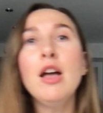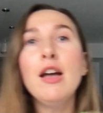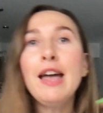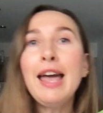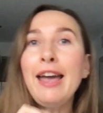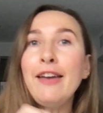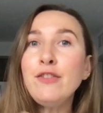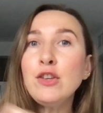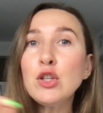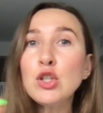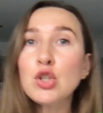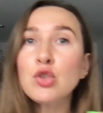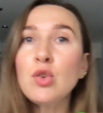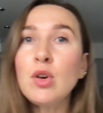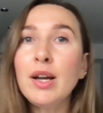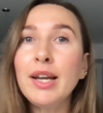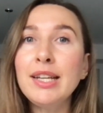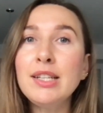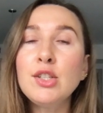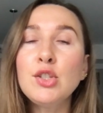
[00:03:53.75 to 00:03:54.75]
Have you
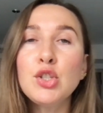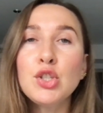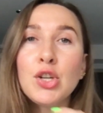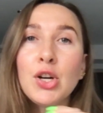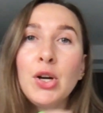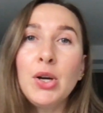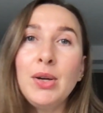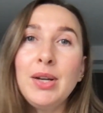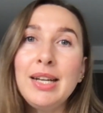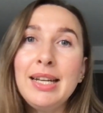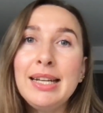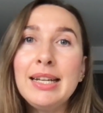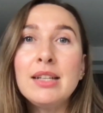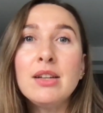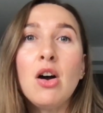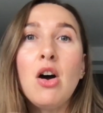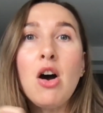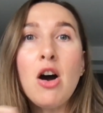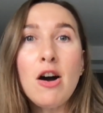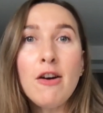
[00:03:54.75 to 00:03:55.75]
tried turning
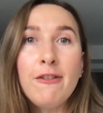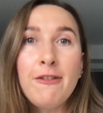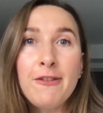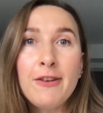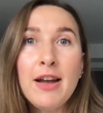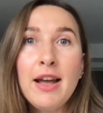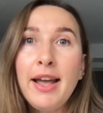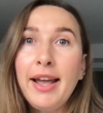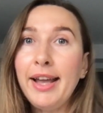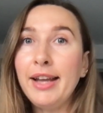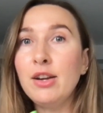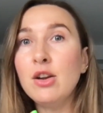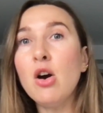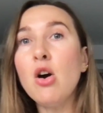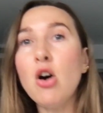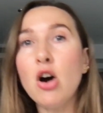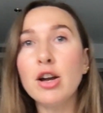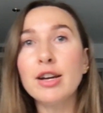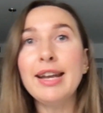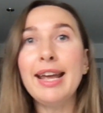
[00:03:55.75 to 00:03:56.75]
it off and
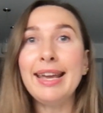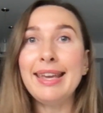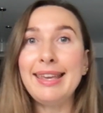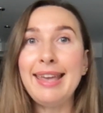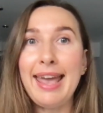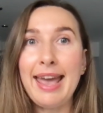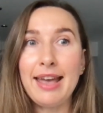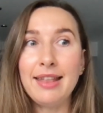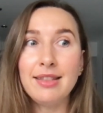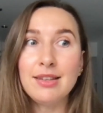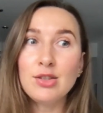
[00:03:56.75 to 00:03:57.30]
on again?